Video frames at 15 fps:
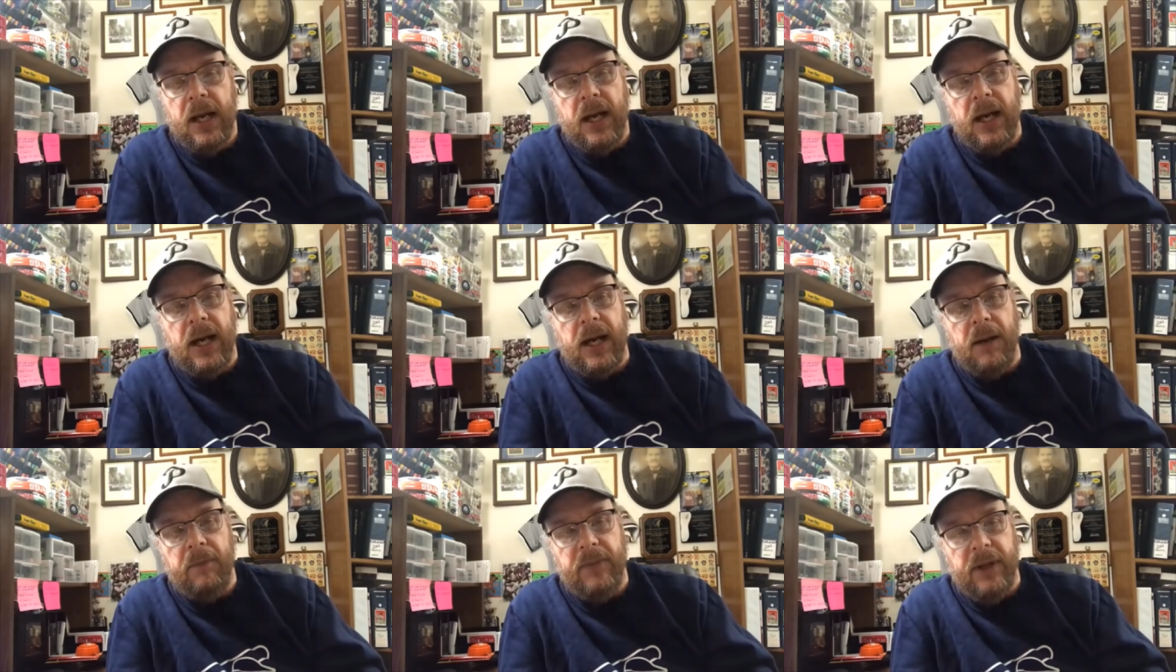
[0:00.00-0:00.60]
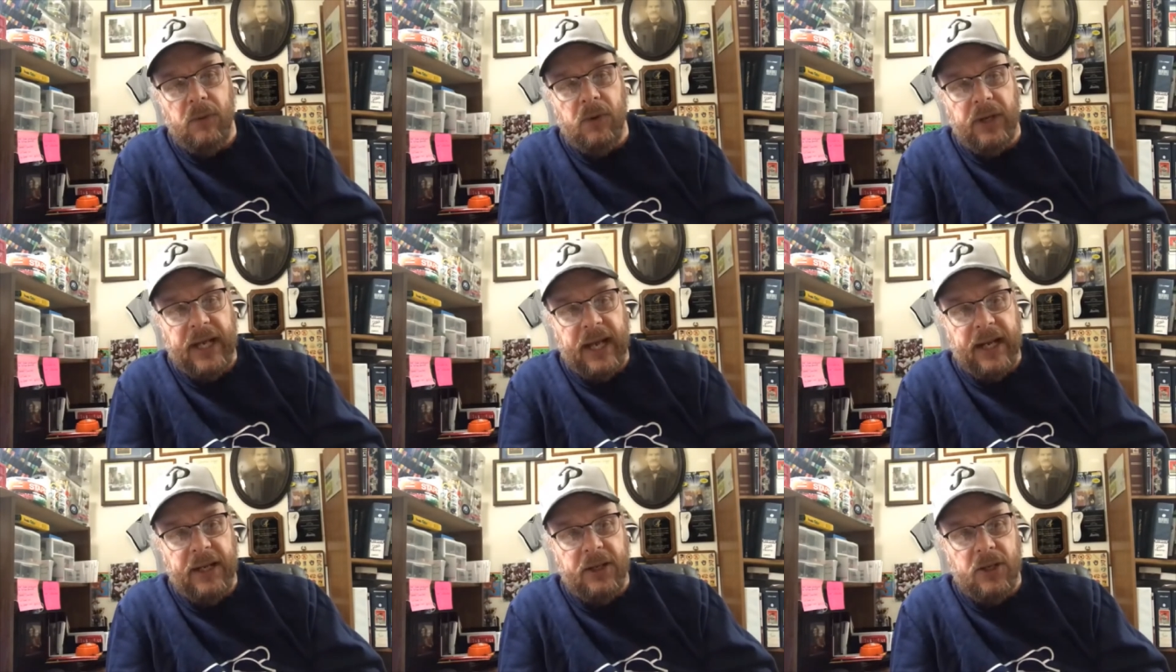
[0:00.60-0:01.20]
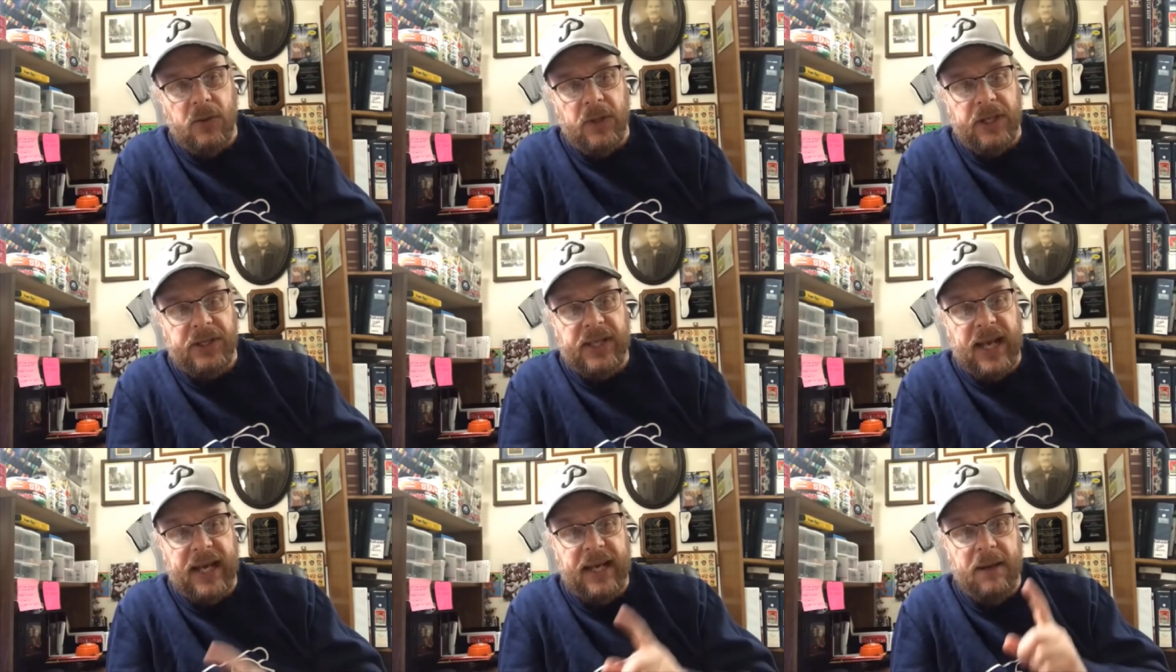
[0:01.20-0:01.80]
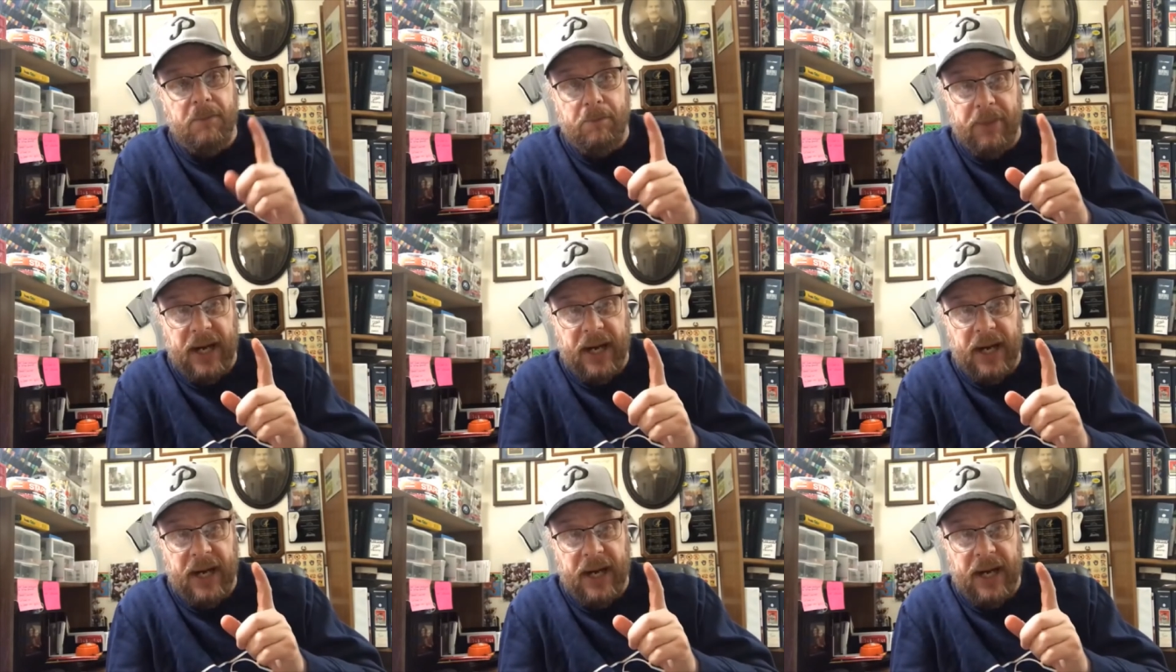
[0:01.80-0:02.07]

um, that we'll get into in a second.